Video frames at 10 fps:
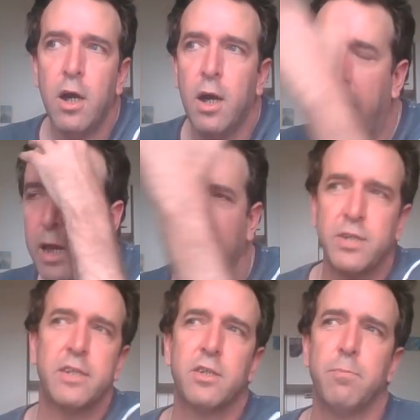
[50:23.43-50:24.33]
I've
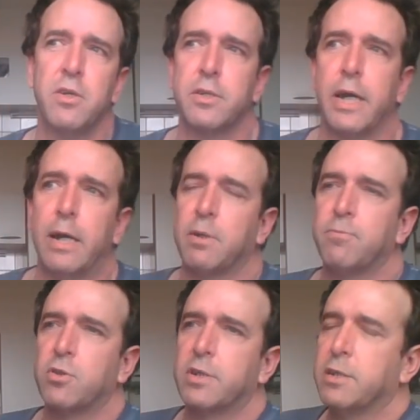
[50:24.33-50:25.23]
said this a million times. I'm
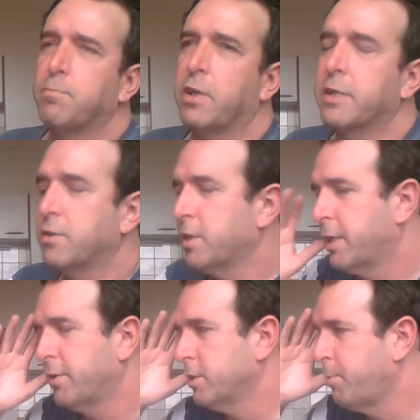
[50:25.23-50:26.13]
sure you guys are probably getting sick of
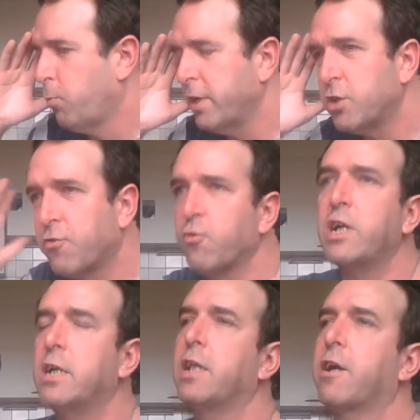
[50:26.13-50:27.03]
hearing this. But what is
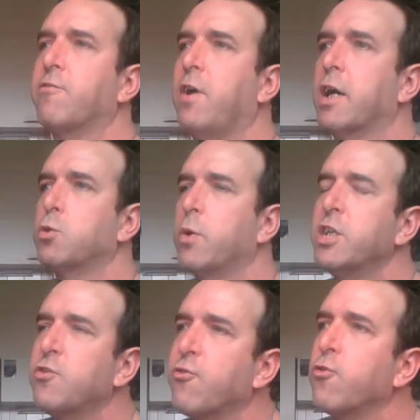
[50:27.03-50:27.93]
free, Claire Fox? What
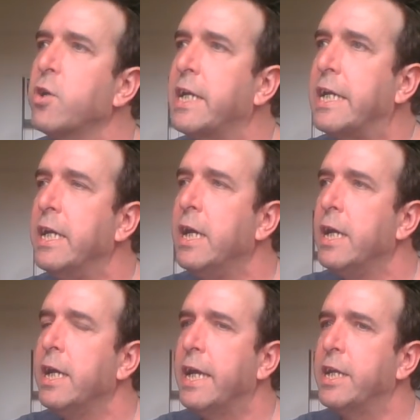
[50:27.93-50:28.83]
is free
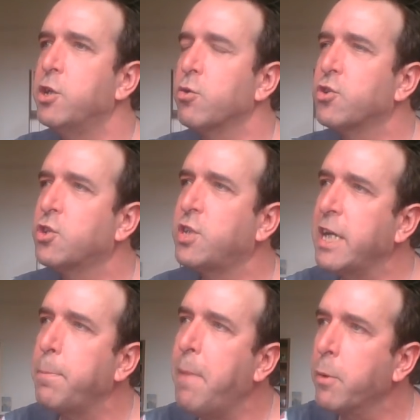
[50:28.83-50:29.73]
in your
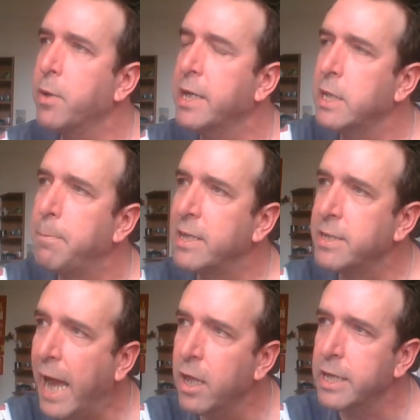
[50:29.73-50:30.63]
sick Myra Hindley
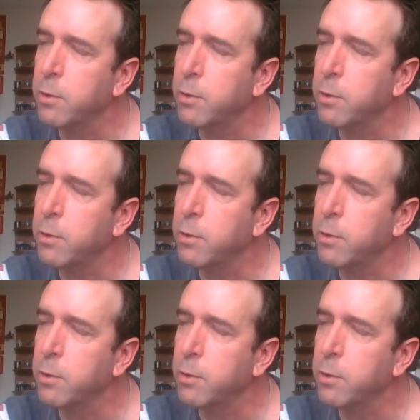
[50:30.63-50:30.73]
mentality?